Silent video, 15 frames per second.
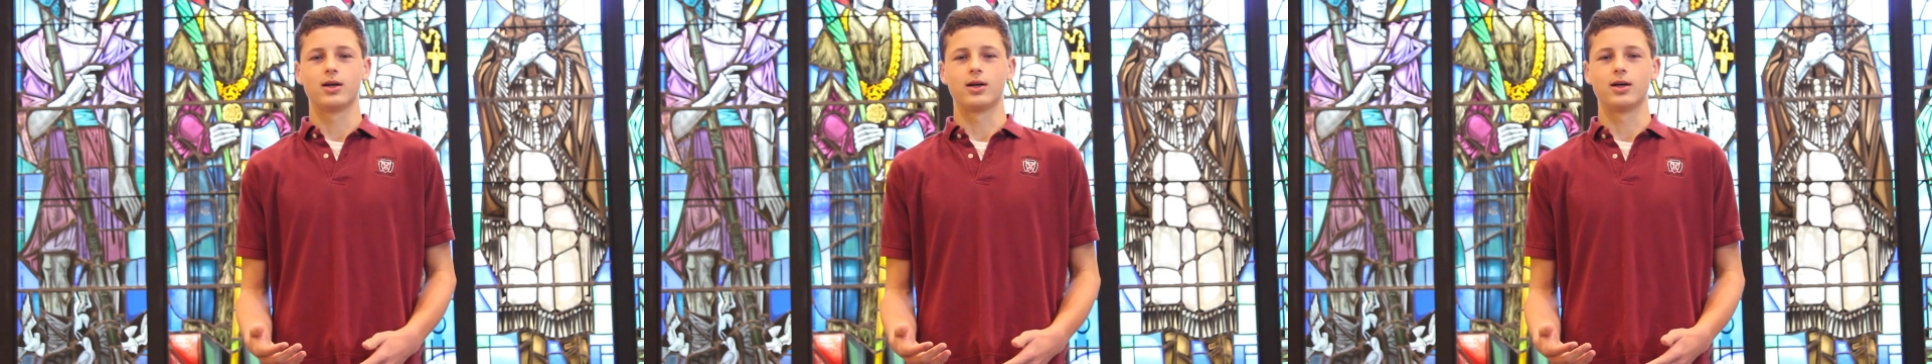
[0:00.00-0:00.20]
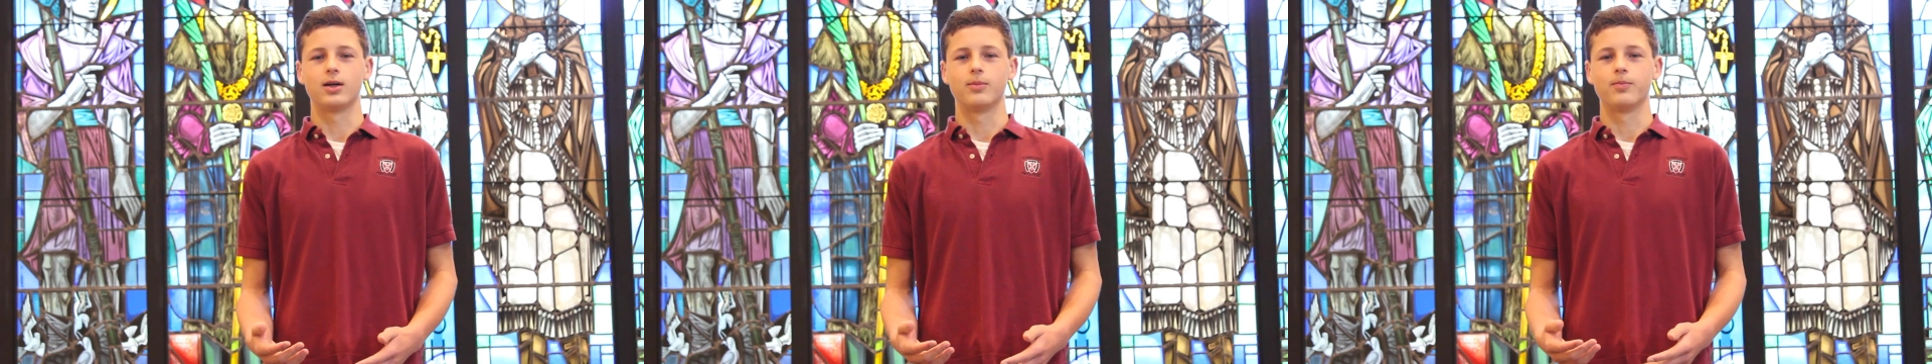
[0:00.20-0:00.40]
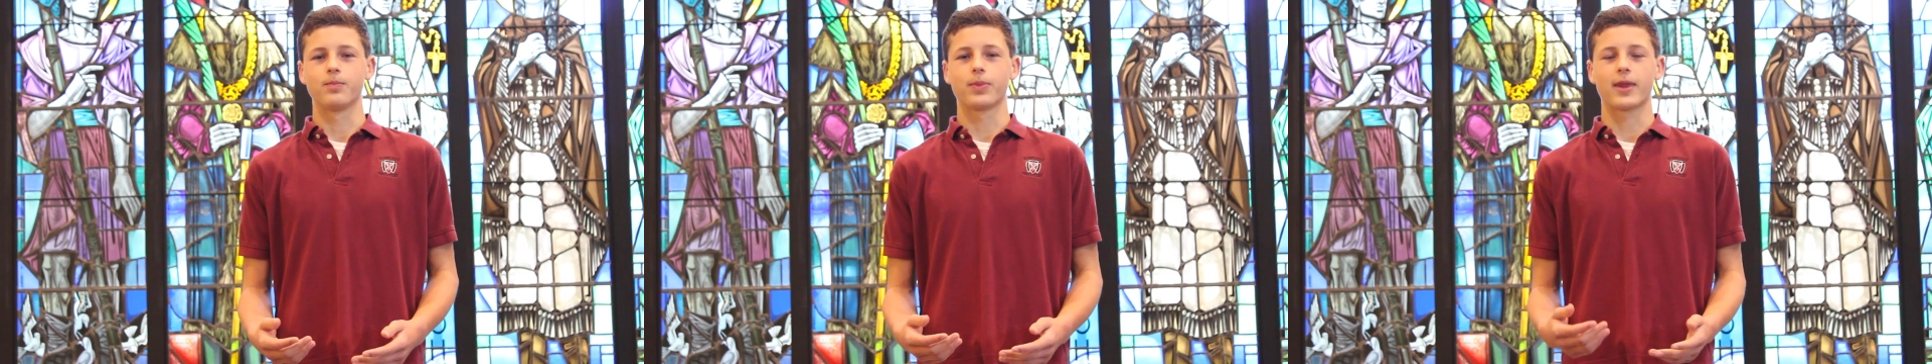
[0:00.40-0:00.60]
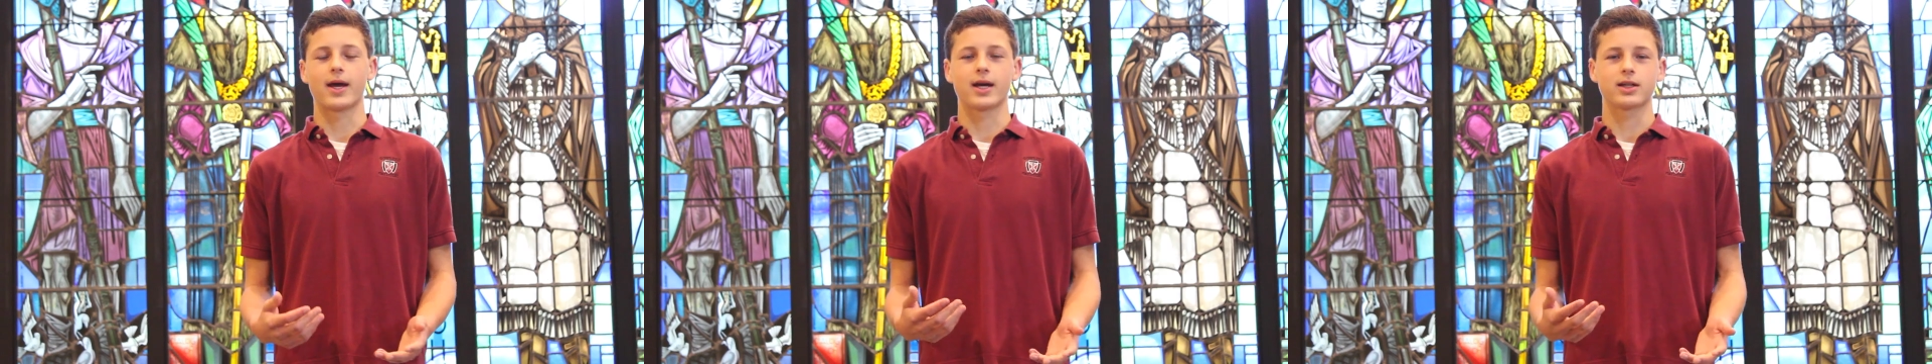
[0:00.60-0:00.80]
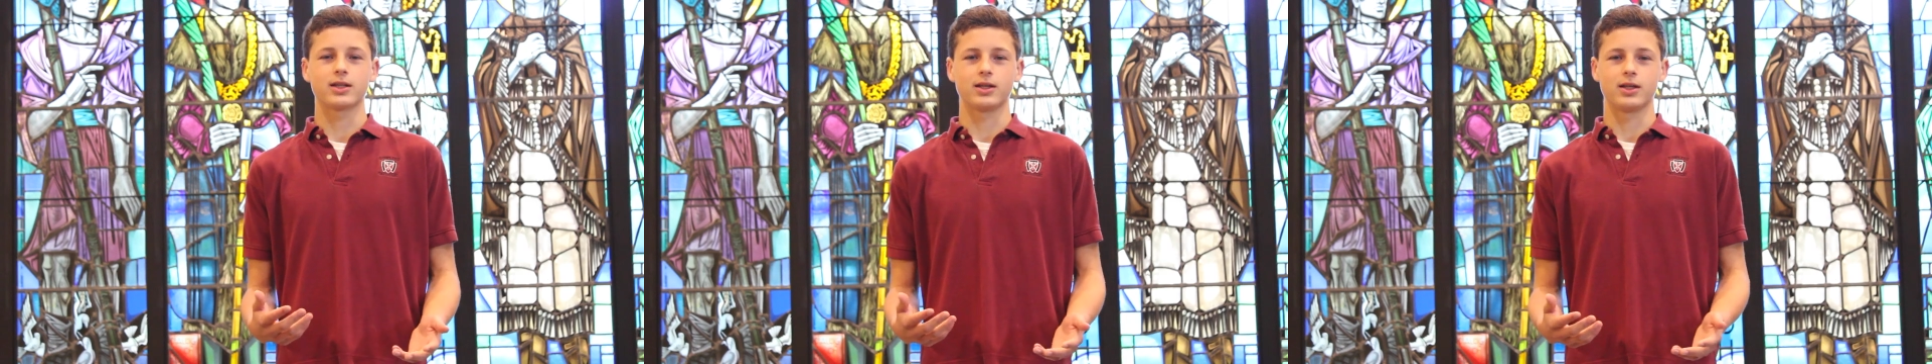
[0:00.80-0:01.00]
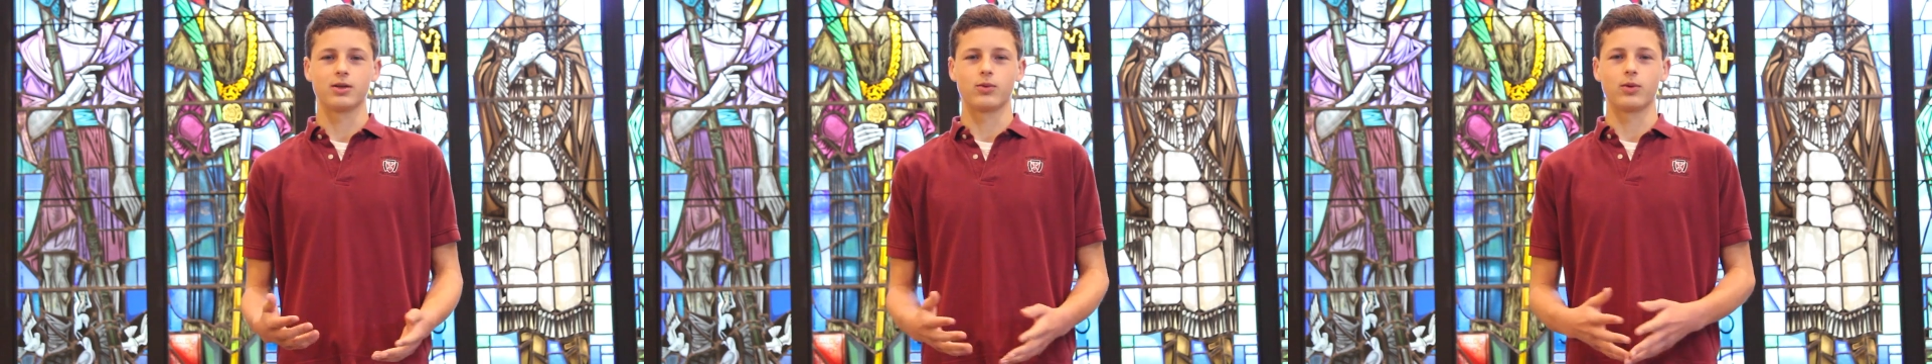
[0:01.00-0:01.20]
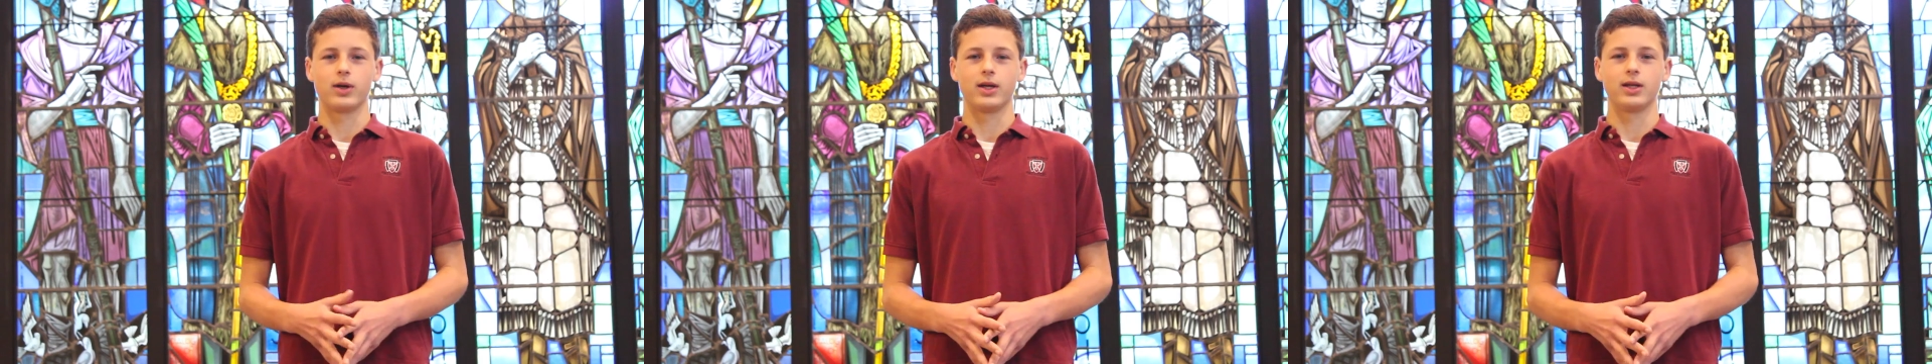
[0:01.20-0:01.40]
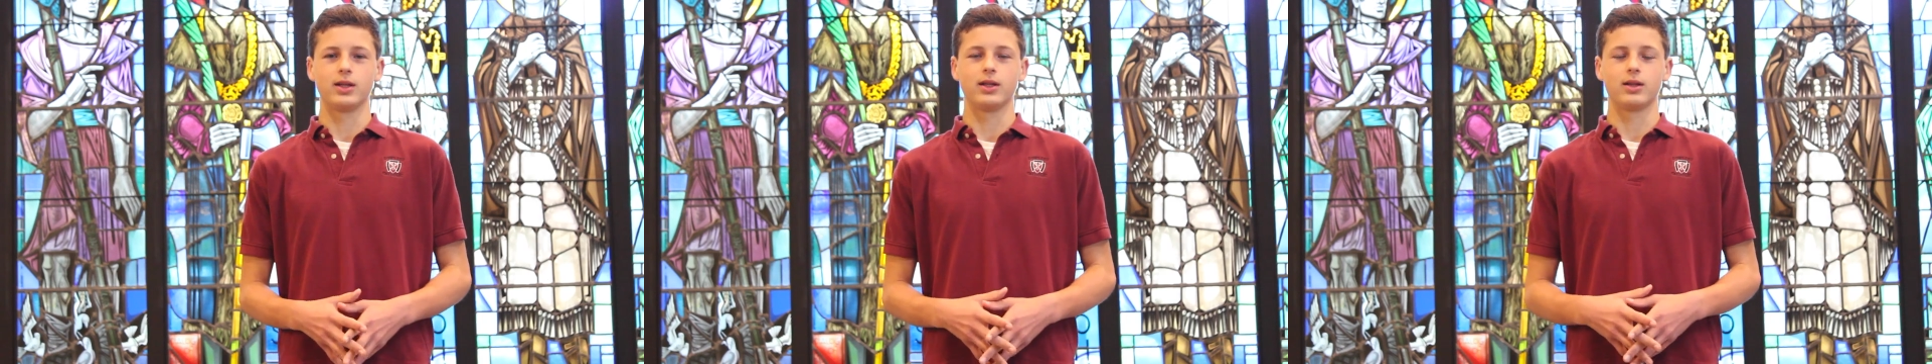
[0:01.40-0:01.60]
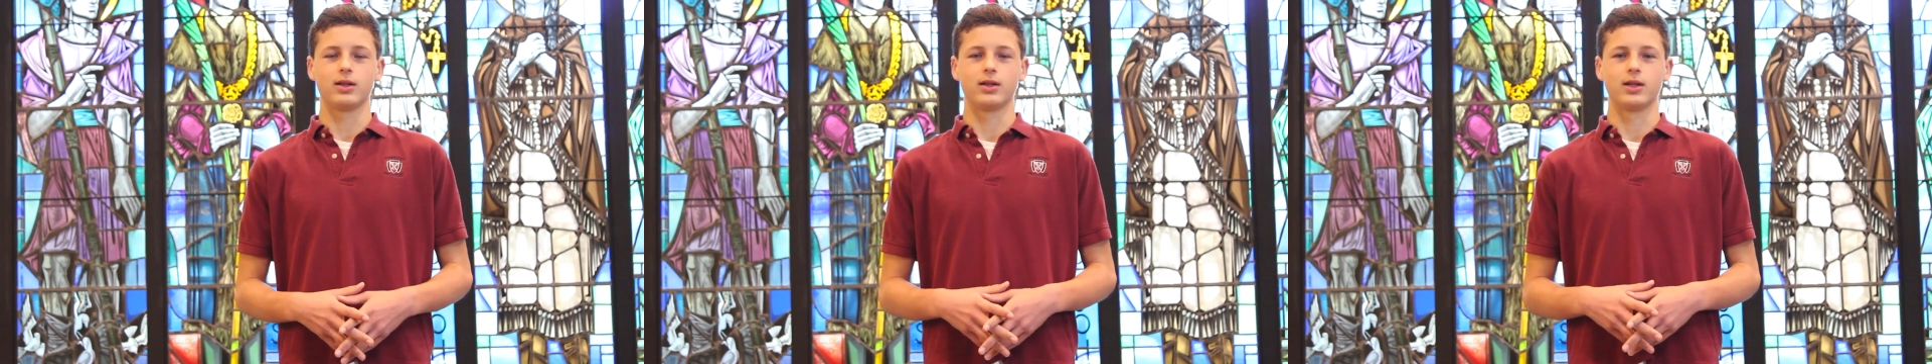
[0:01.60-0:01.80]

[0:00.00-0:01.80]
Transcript: Um, acting in a way